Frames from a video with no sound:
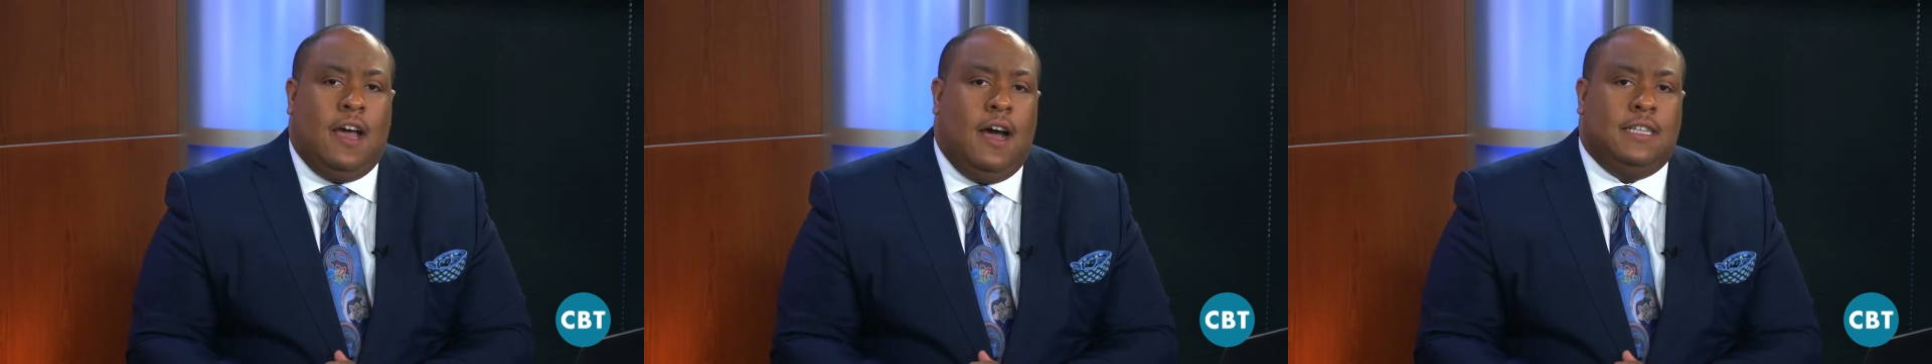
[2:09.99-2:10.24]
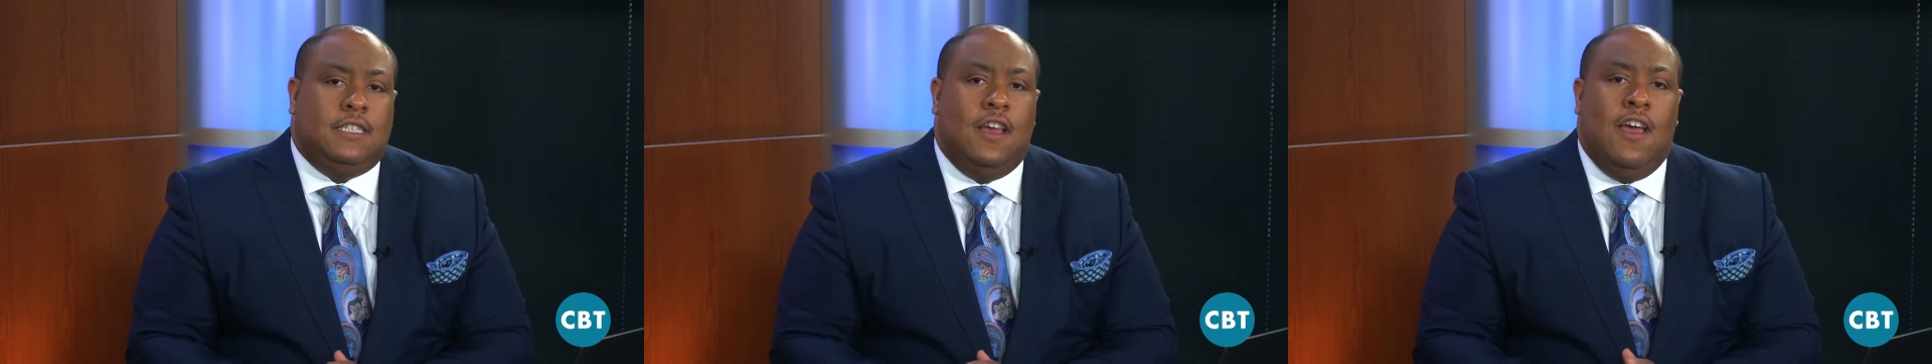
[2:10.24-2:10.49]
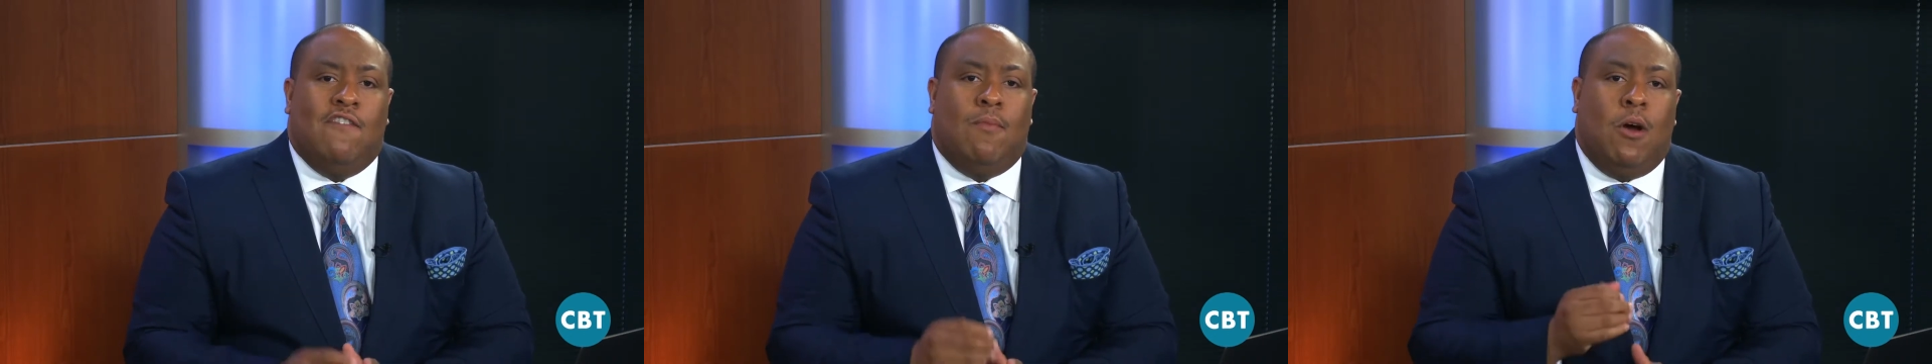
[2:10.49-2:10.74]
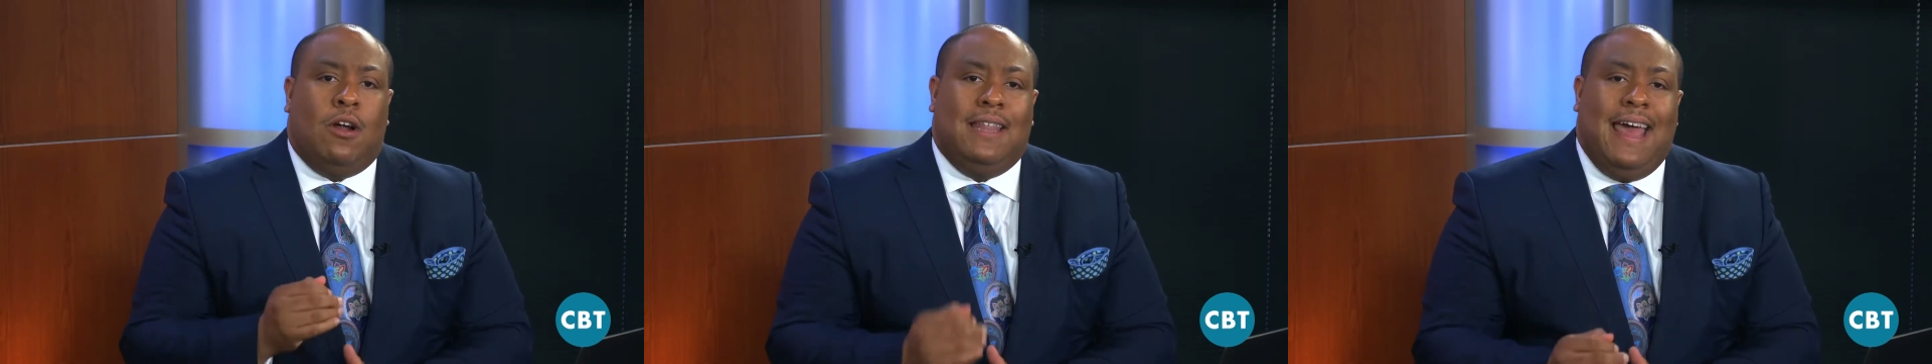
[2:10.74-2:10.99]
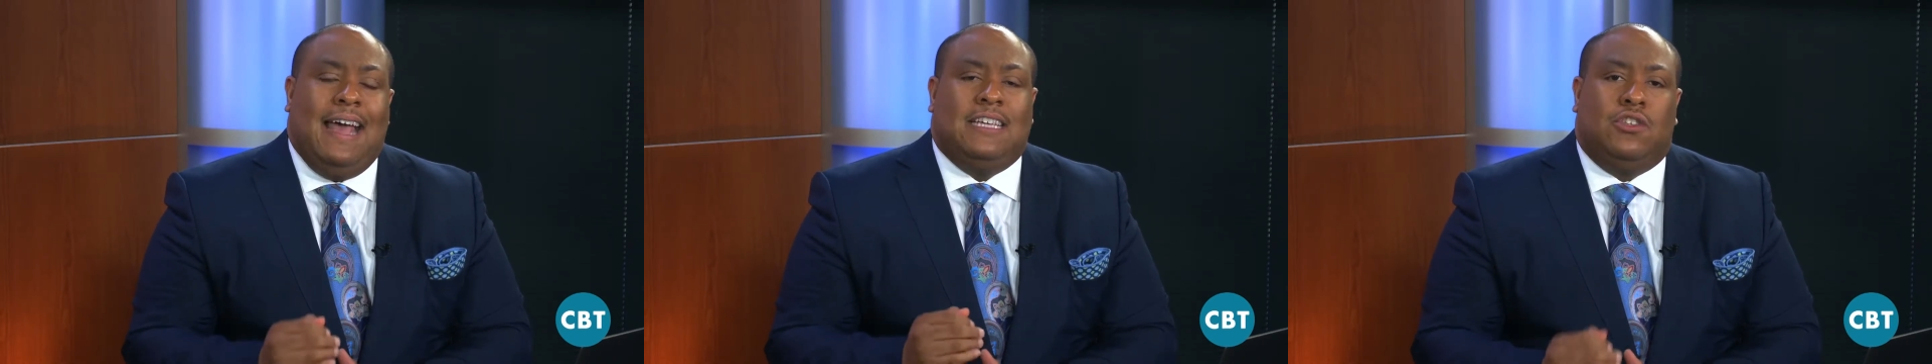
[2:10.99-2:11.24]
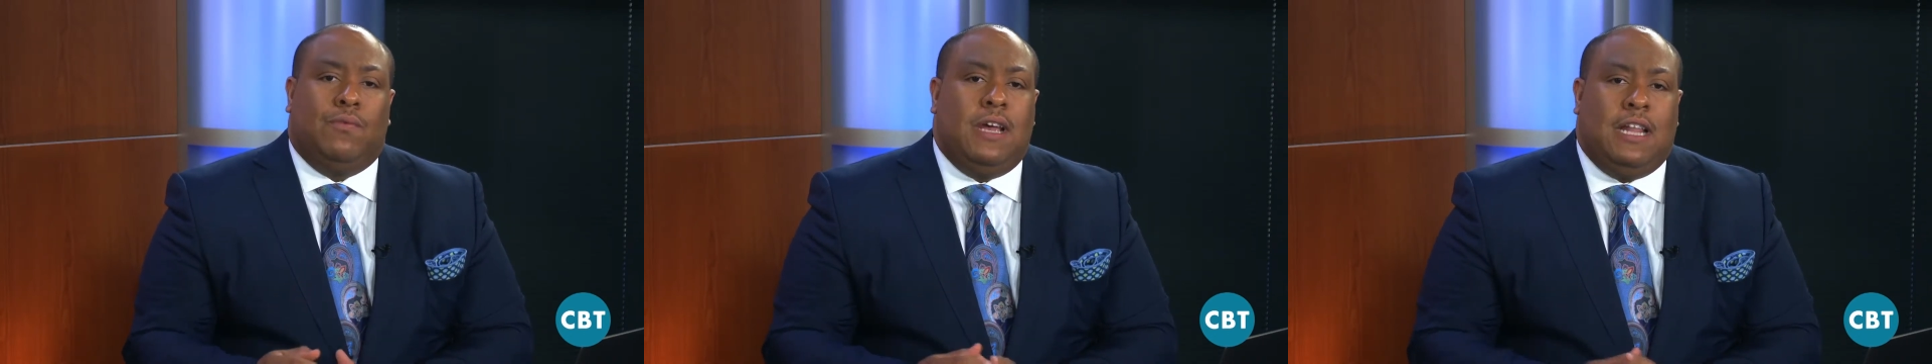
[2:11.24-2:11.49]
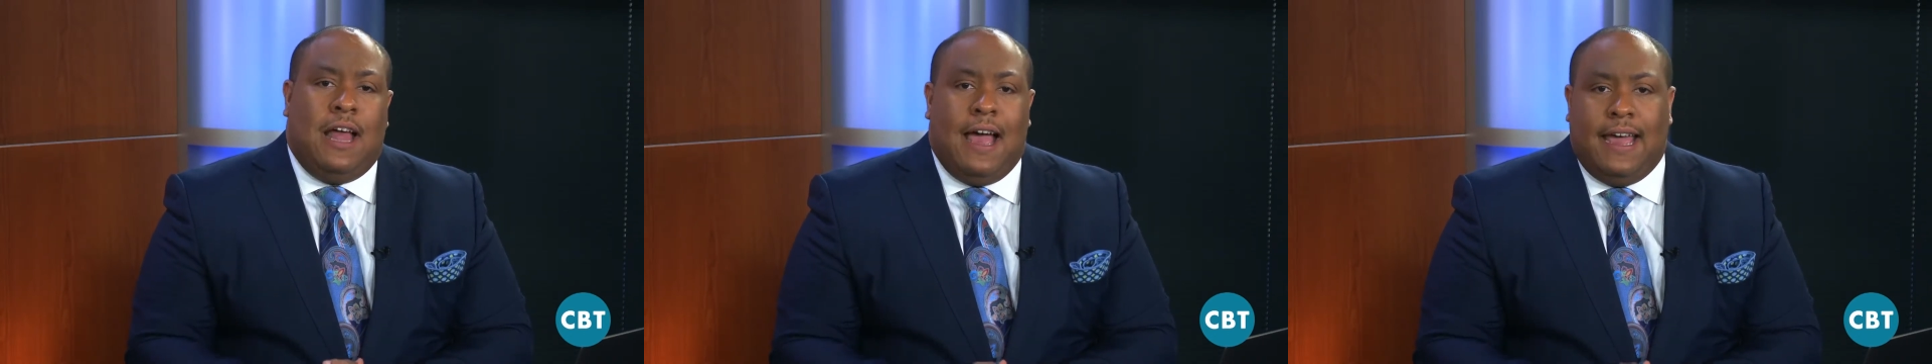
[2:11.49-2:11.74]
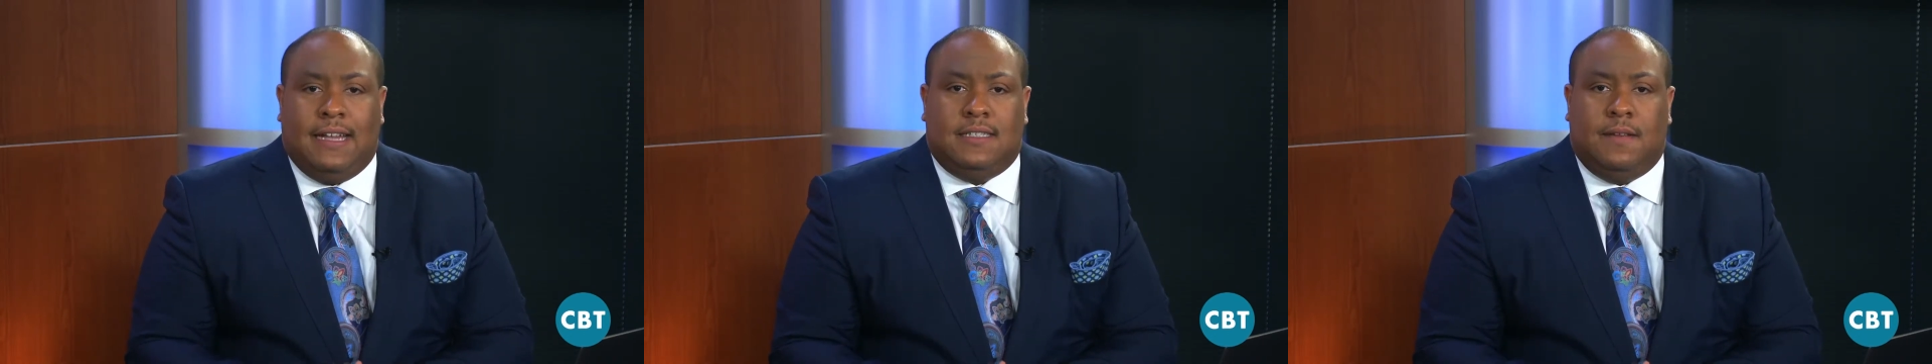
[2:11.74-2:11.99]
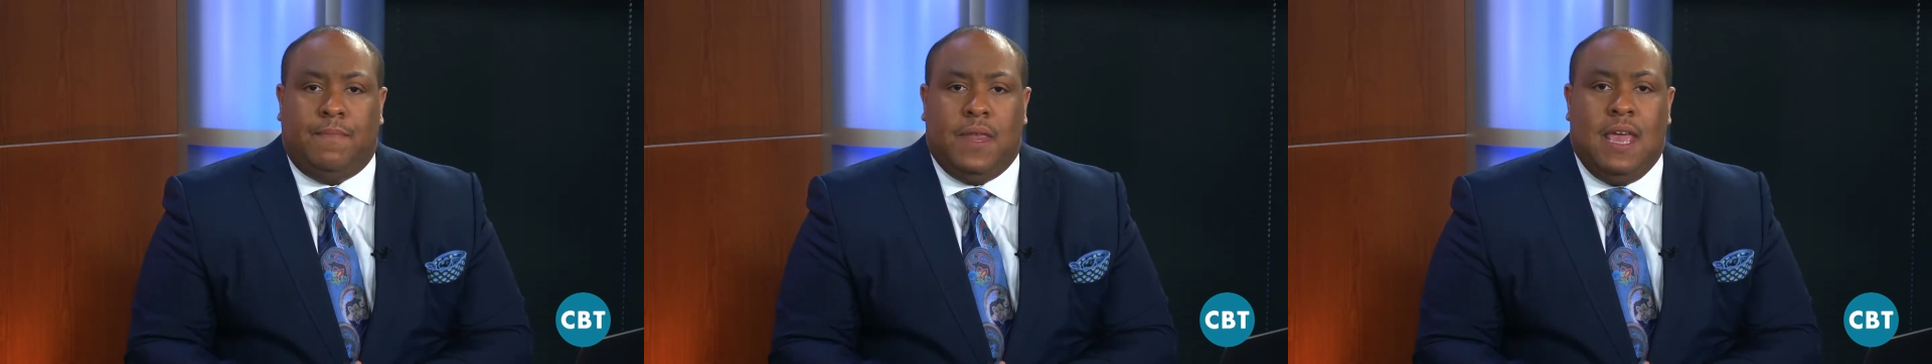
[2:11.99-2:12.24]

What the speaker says: cuts from our last 3 clients.